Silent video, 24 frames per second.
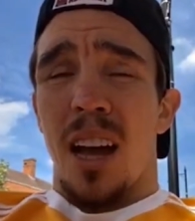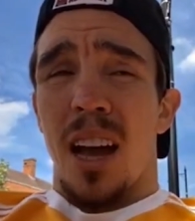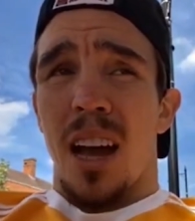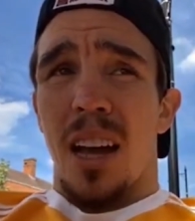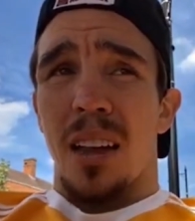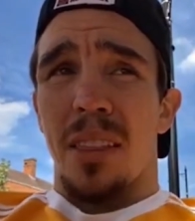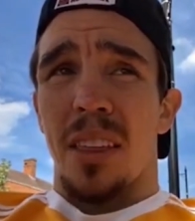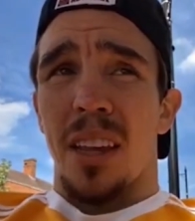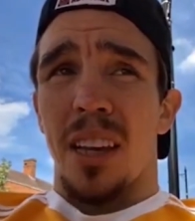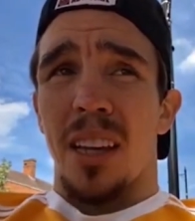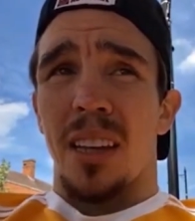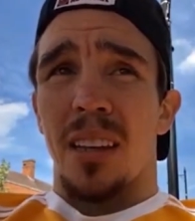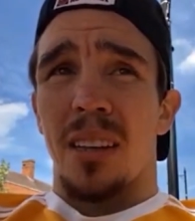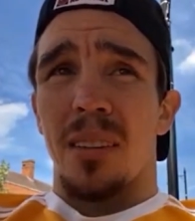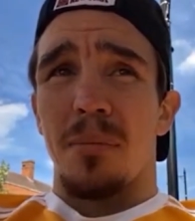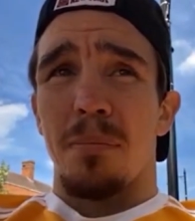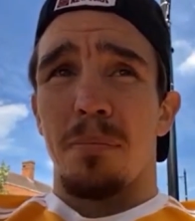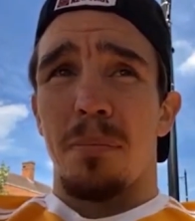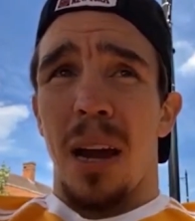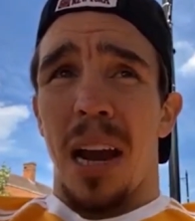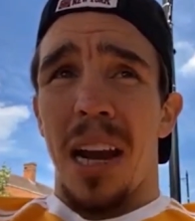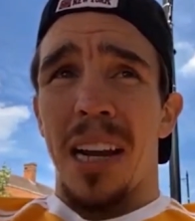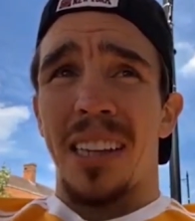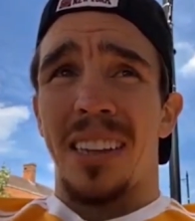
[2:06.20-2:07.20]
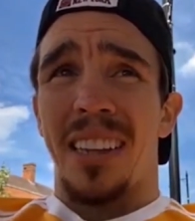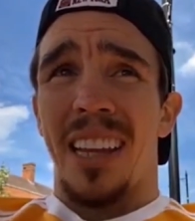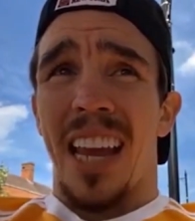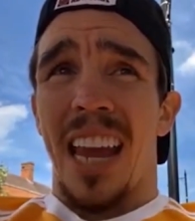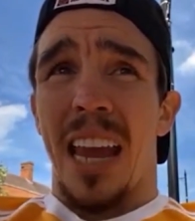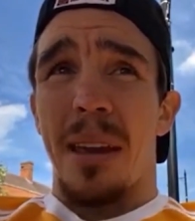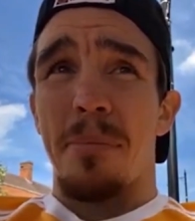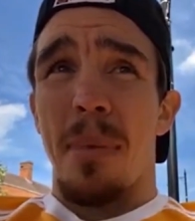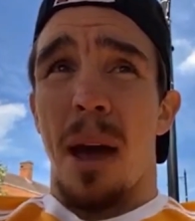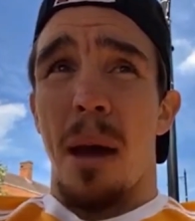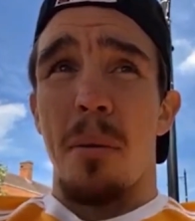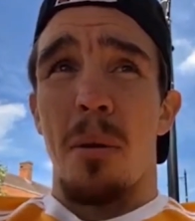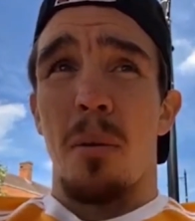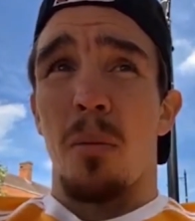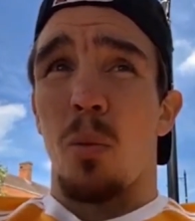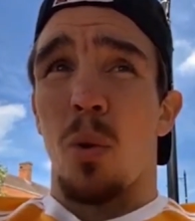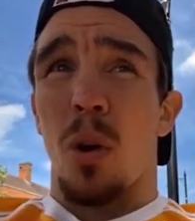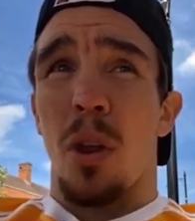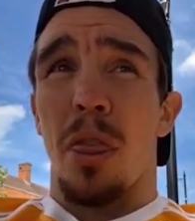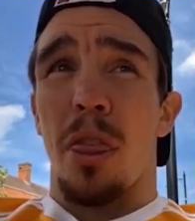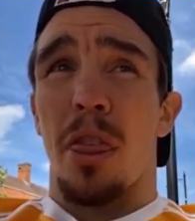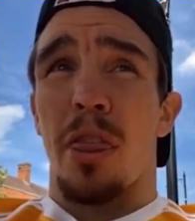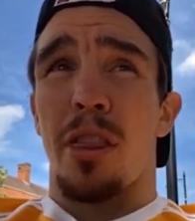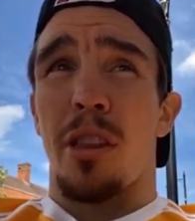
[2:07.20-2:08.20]
I think by the time I'm at
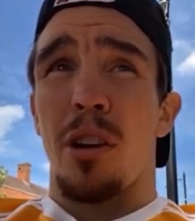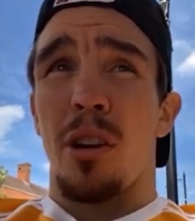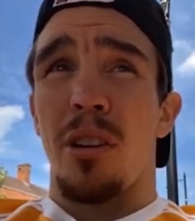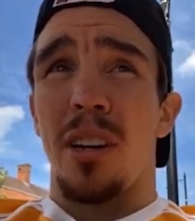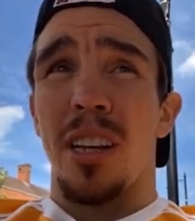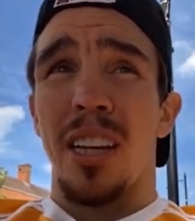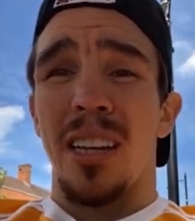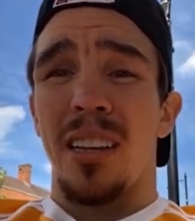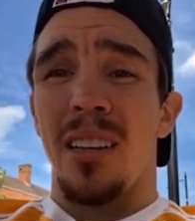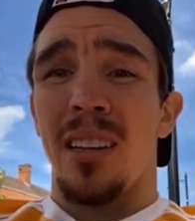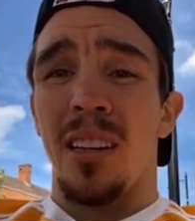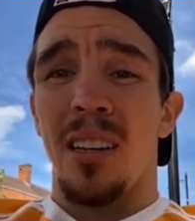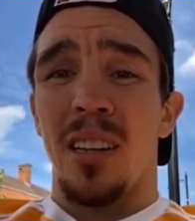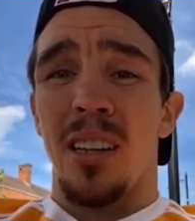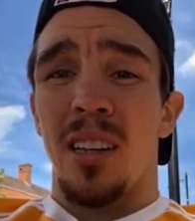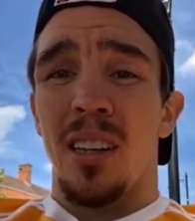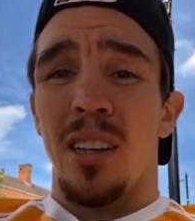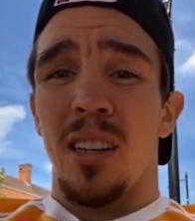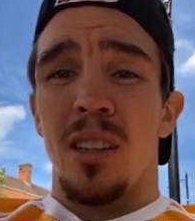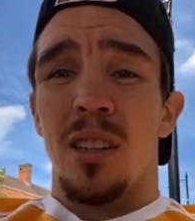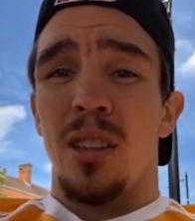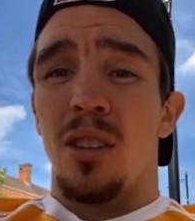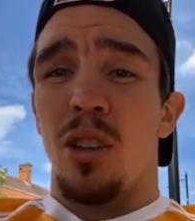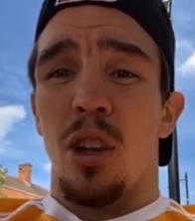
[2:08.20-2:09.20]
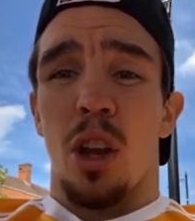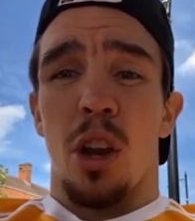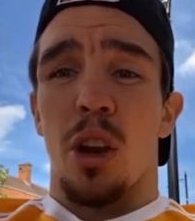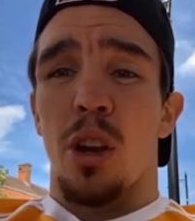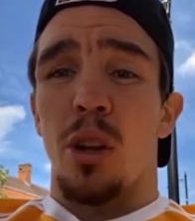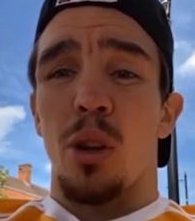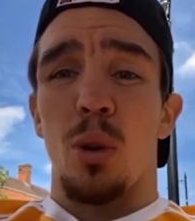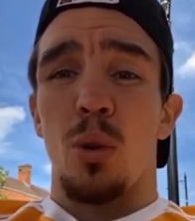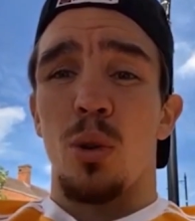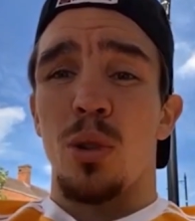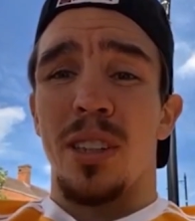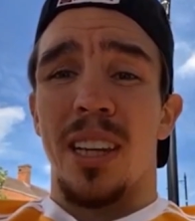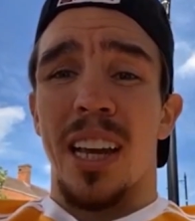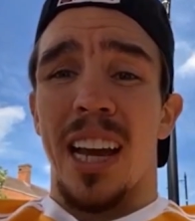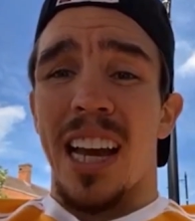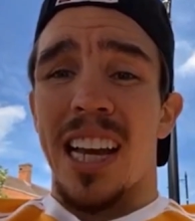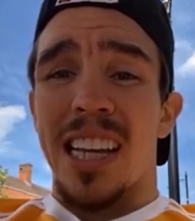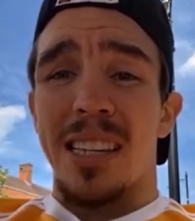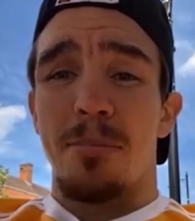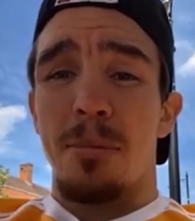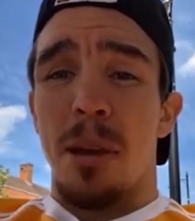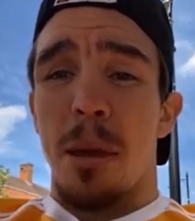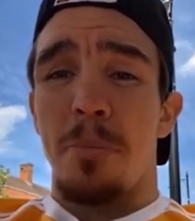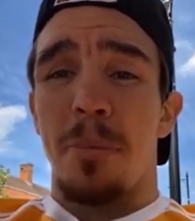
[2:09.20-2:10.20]
130, none of those
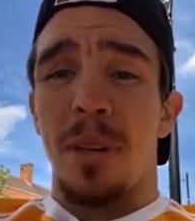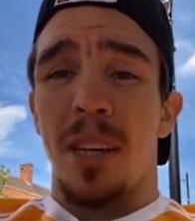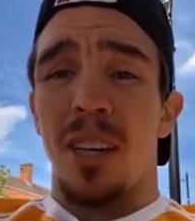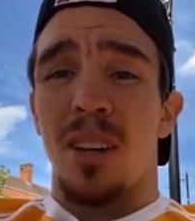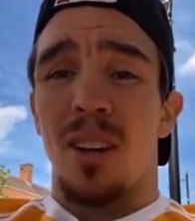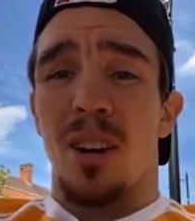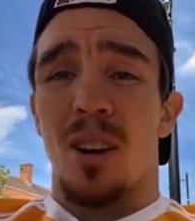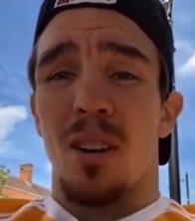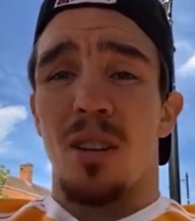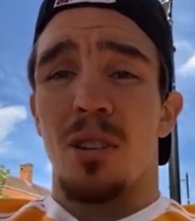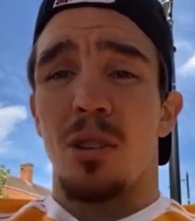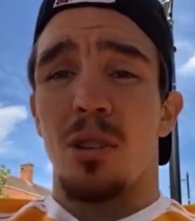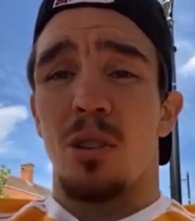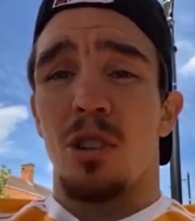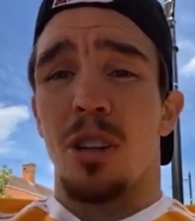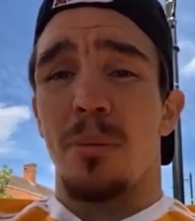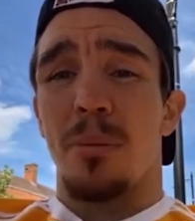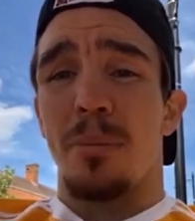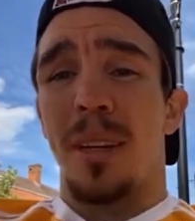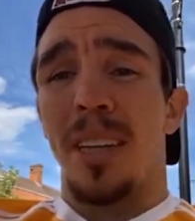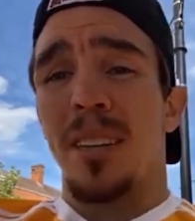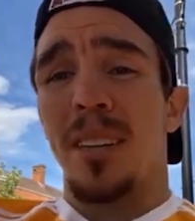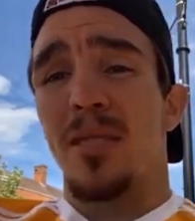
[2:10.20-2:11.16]
guys may be here. You know what I mean?